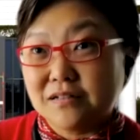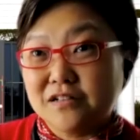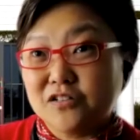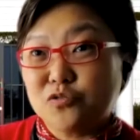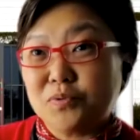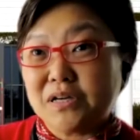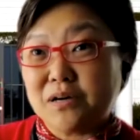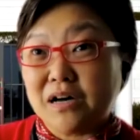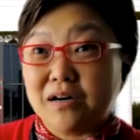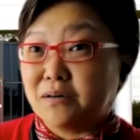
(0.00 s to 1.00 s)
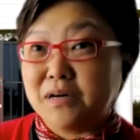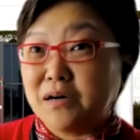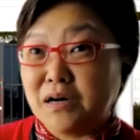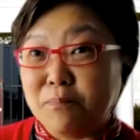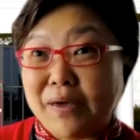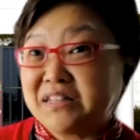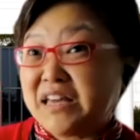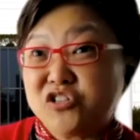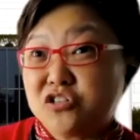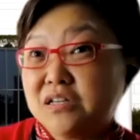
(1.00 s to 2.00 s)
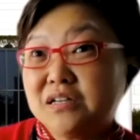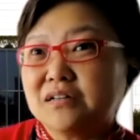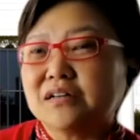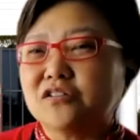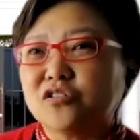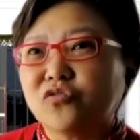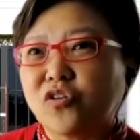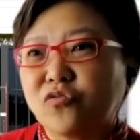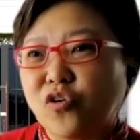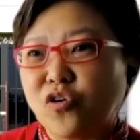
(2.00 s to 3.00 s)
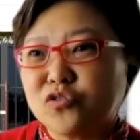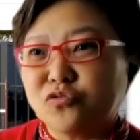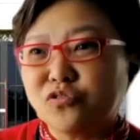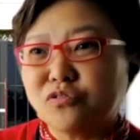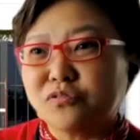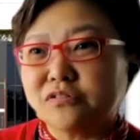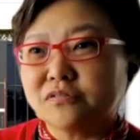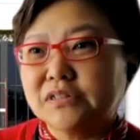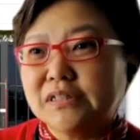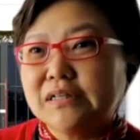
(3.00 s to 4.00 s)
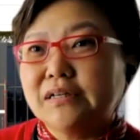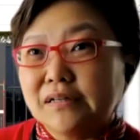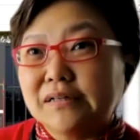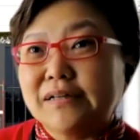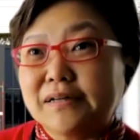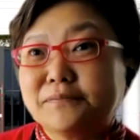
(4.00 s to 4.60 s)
to be a better engineer, for all yeah.